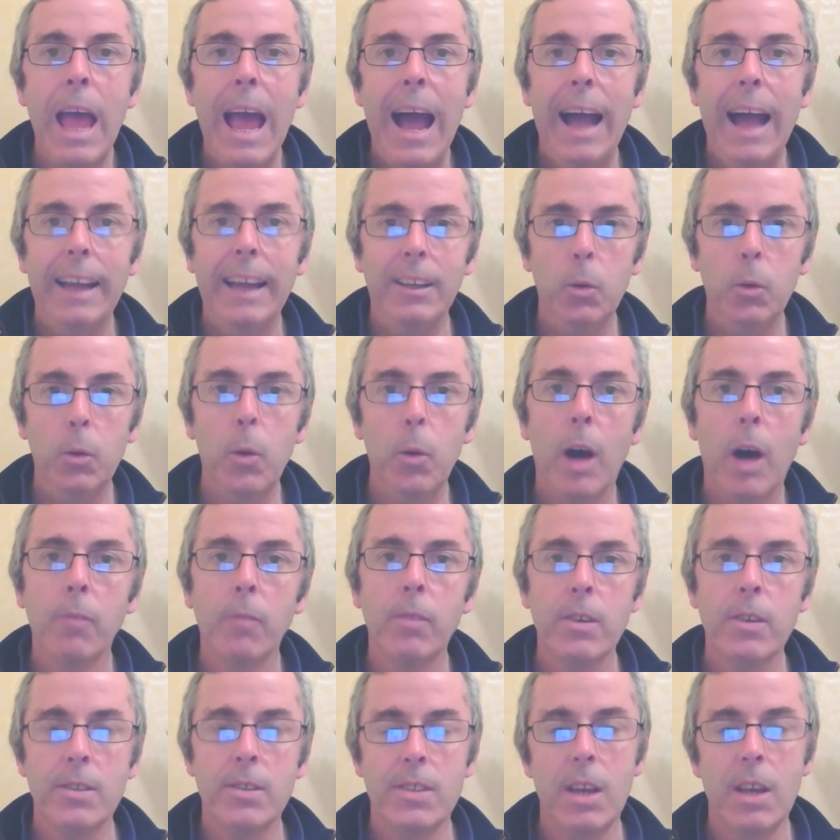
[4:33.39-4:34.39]
I do
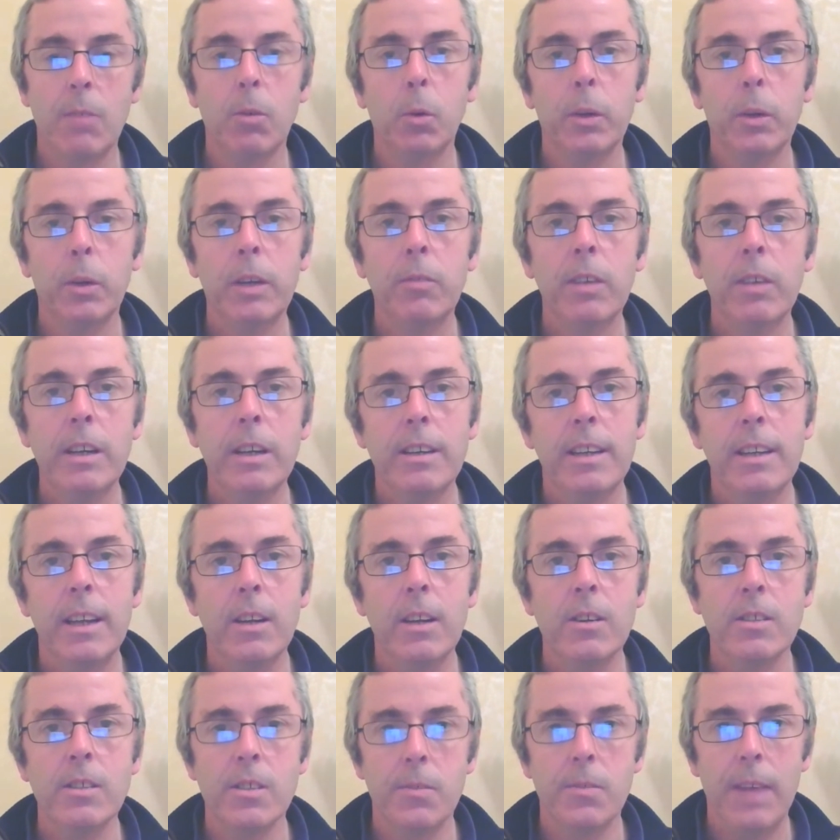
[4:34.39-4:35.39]
offer several different
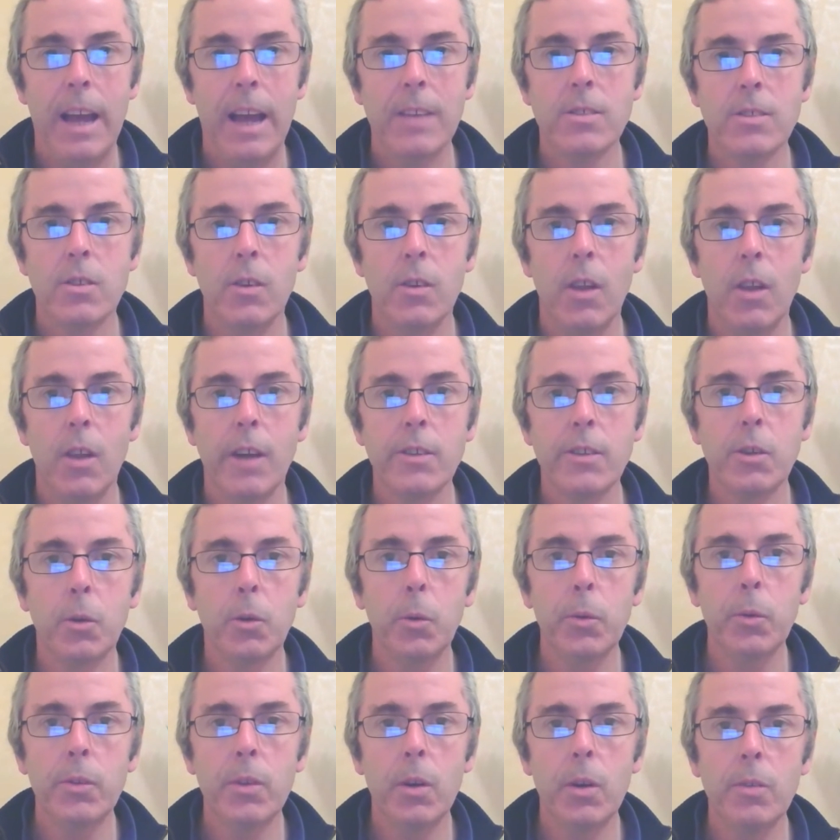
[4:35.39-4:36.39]
tiers of
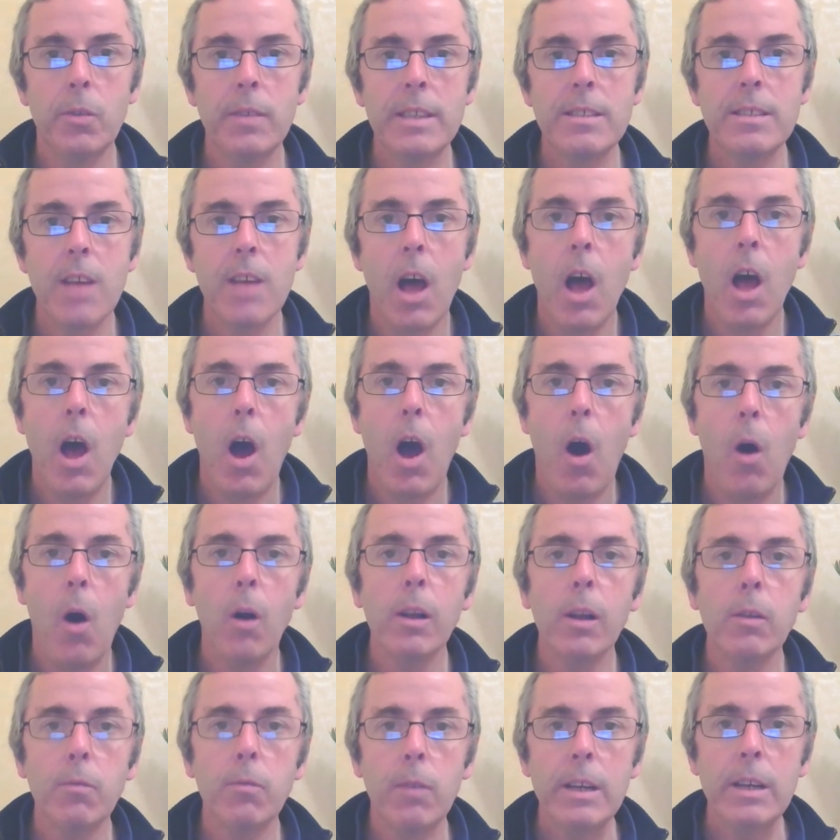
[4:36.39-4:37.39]
astrological service
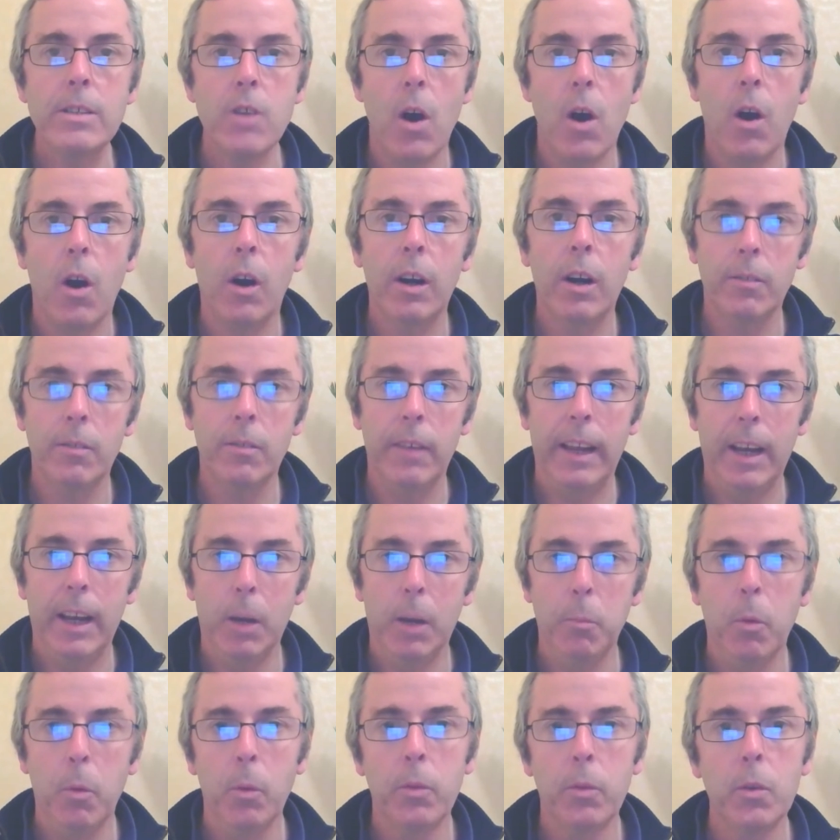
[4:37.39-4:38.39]
all of which are
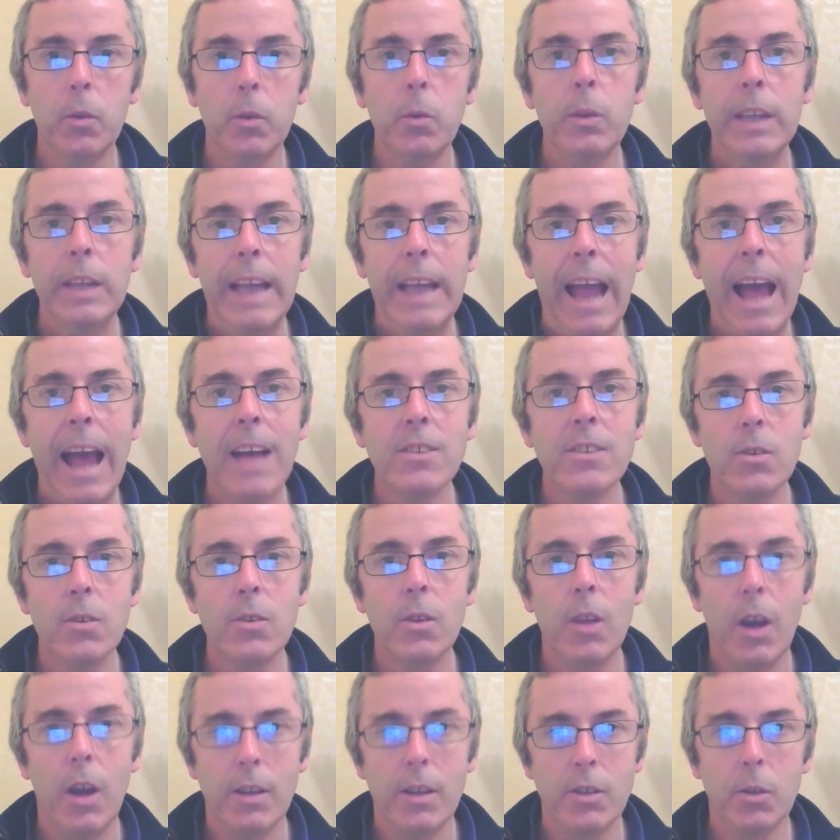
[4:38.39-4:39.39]
available through the
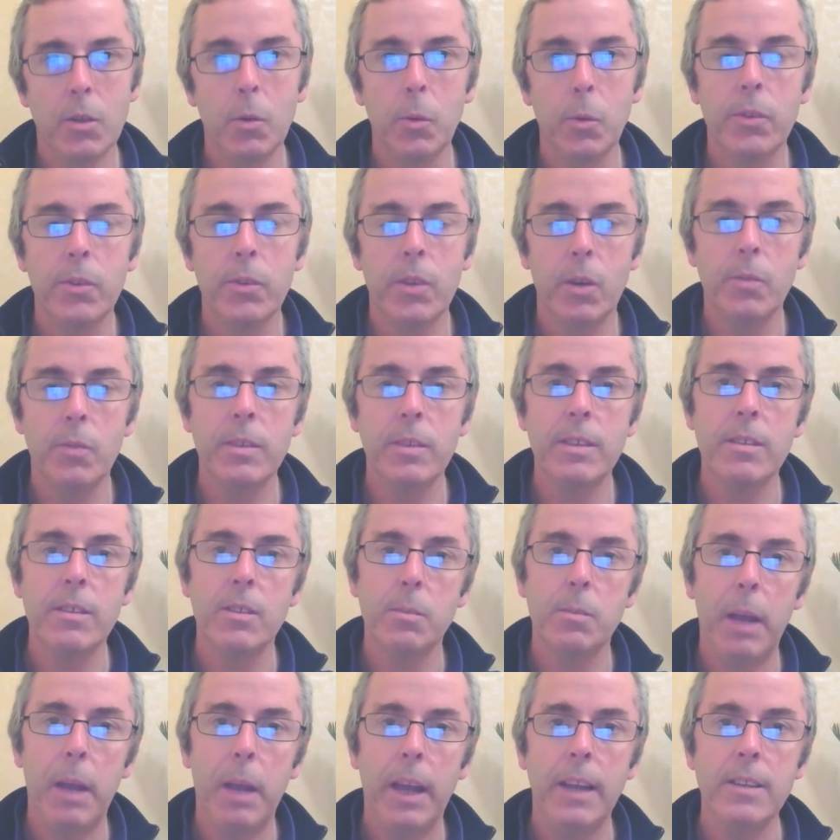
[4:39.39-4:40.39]
astrological
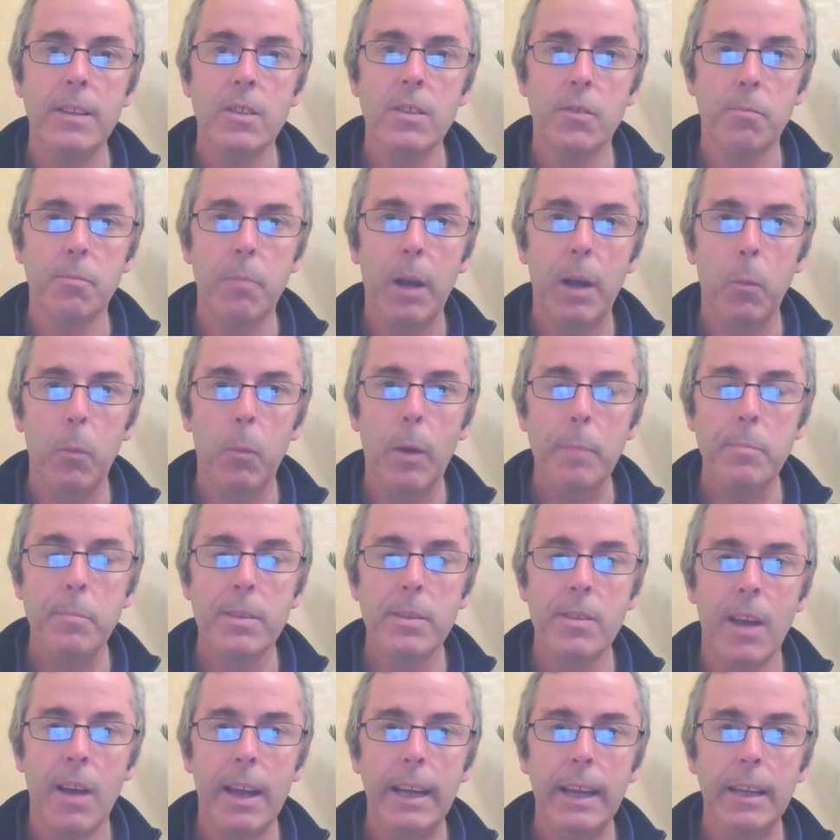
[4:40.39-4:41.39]
services page of my
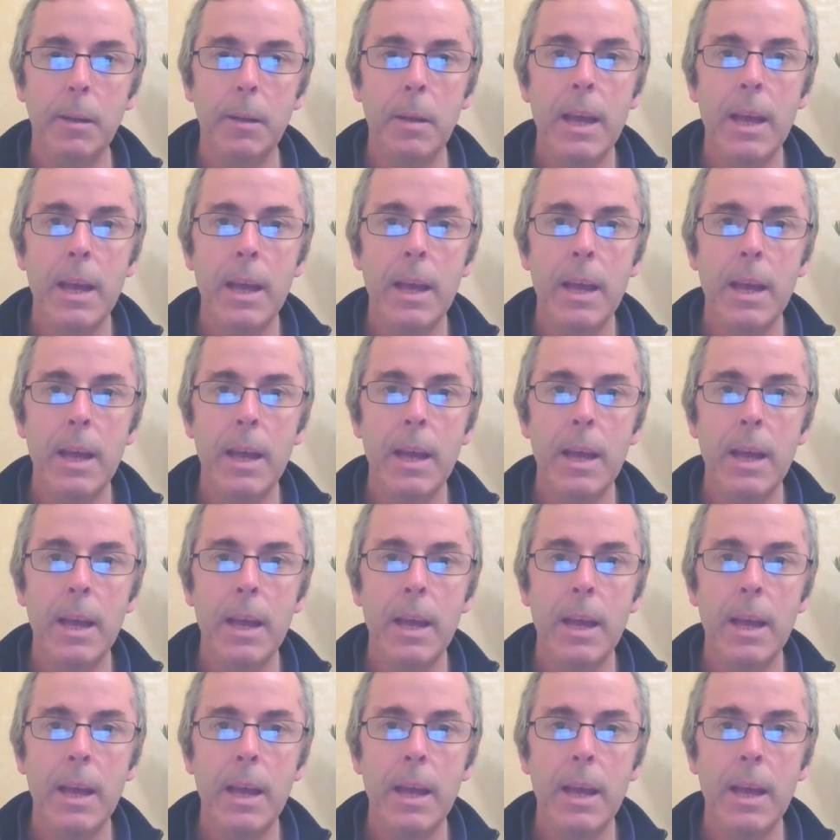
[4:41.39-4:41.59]
website.